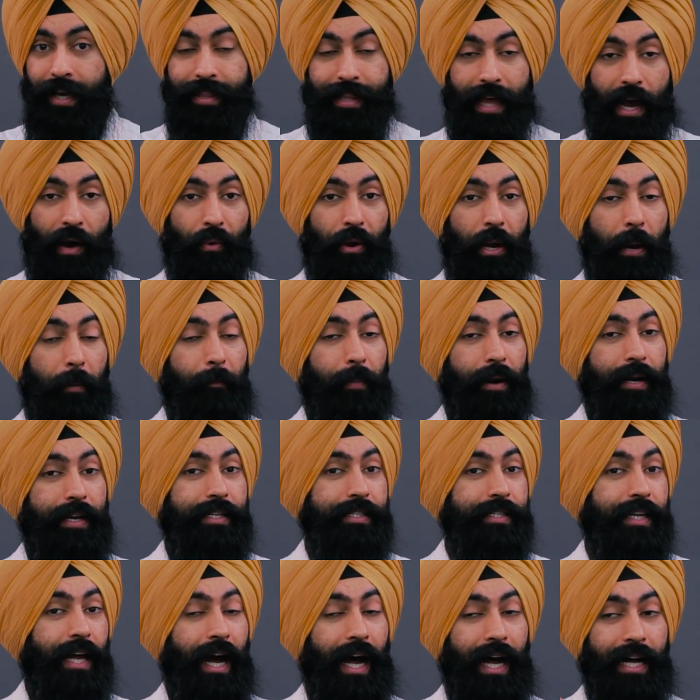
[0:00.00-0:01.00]
That way your money
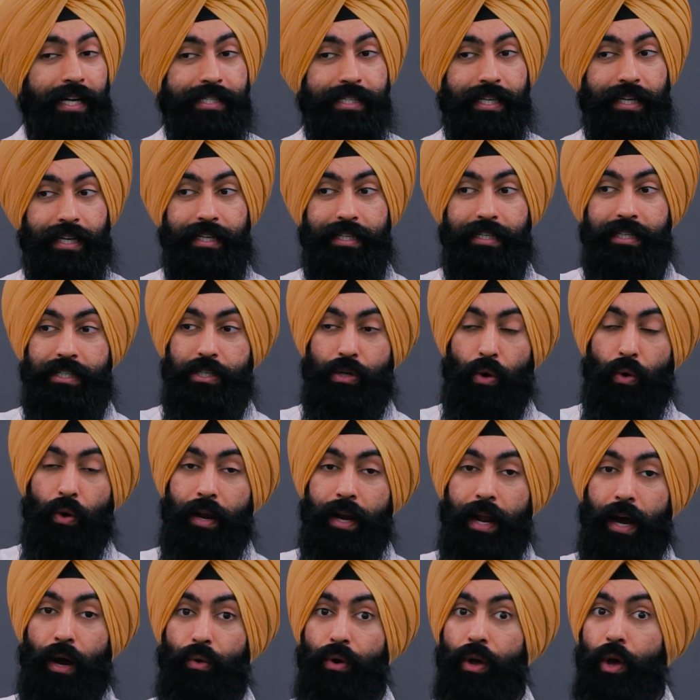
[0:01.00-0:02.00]
is constantly just
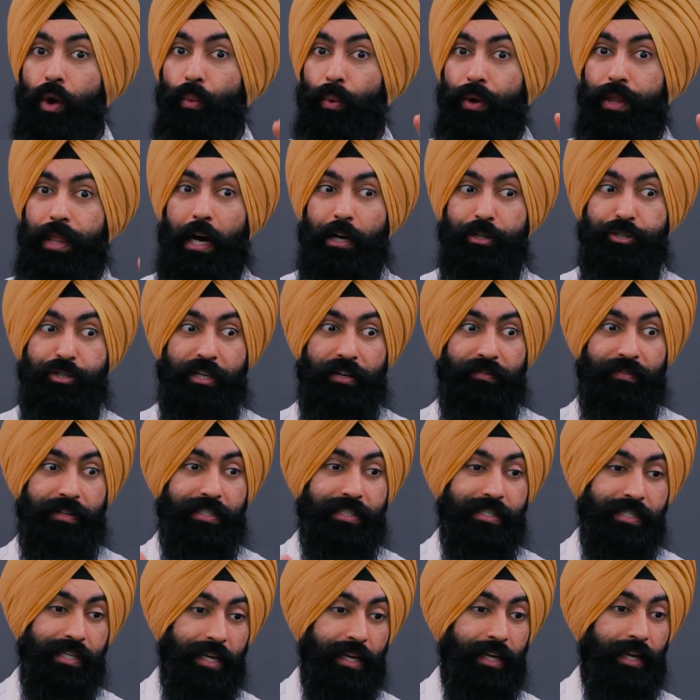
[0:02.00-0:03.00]
going out without you even
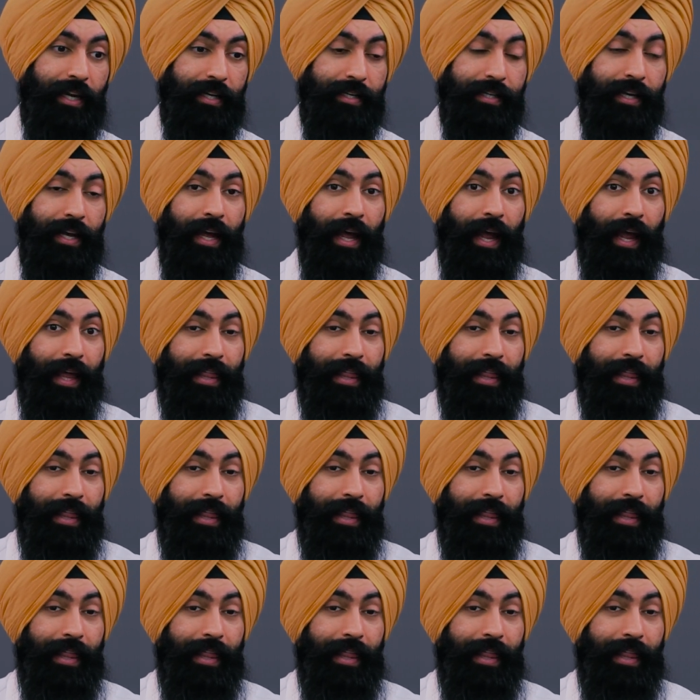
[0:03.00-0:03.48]
seeing it.